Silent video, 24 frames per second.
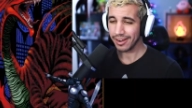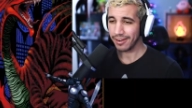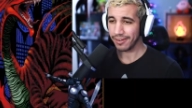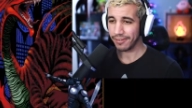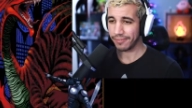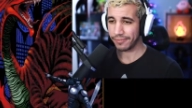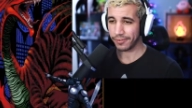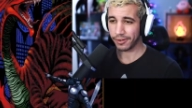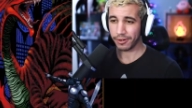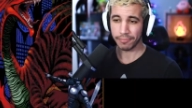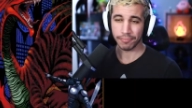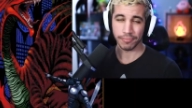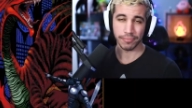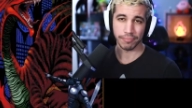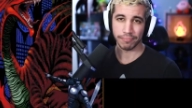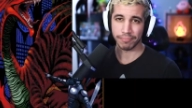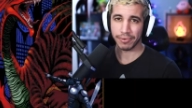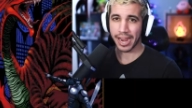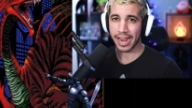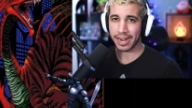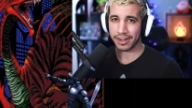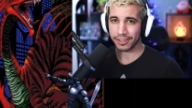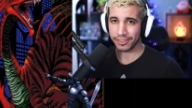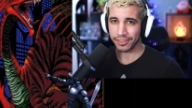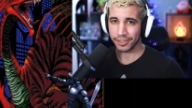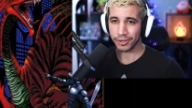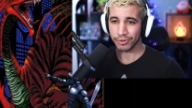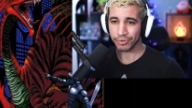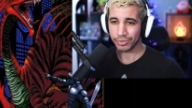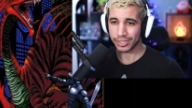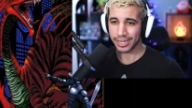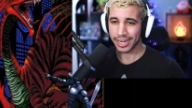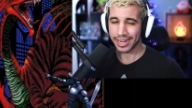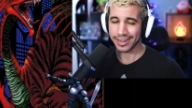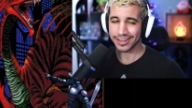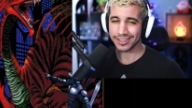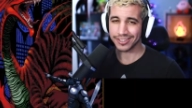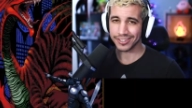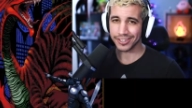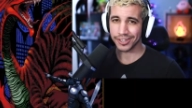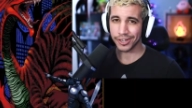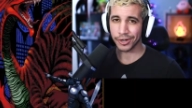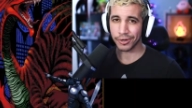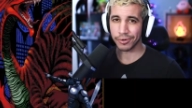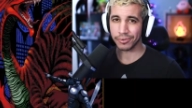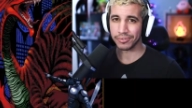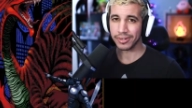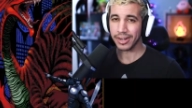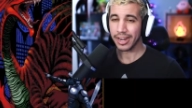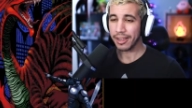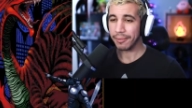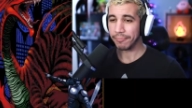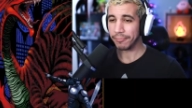from back in those days, you know,